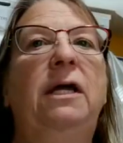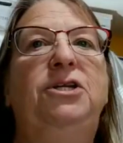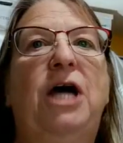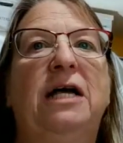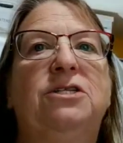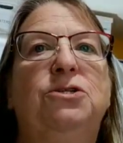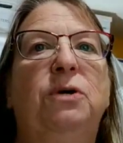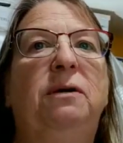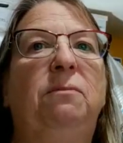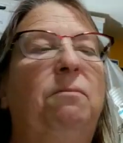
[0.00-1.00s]
Jack's
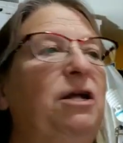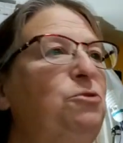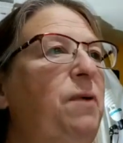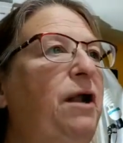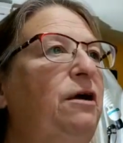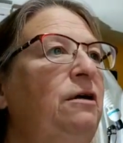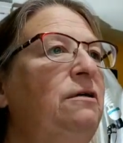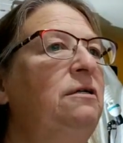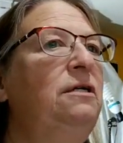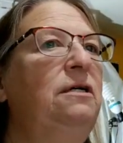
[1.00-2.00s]
doing much better.
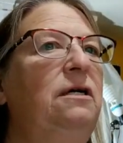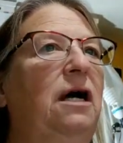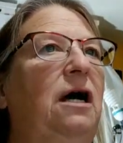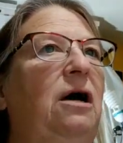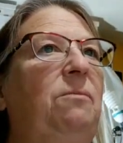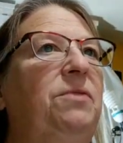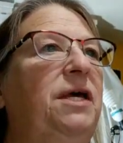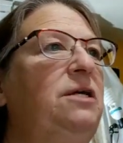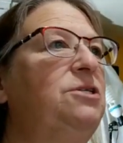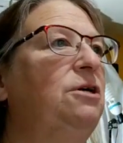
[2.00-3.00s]

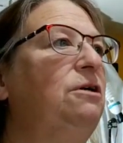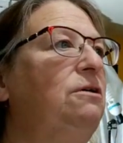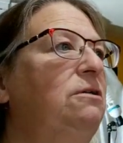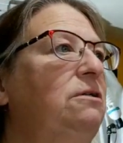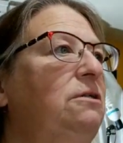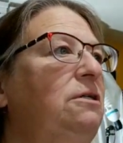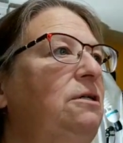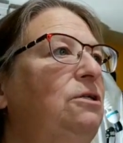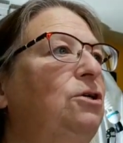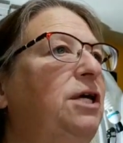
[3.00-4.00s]
Things are
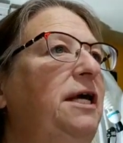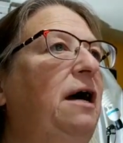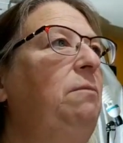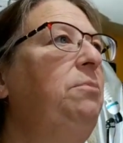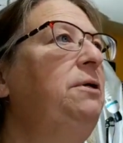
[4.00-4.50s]
looking up.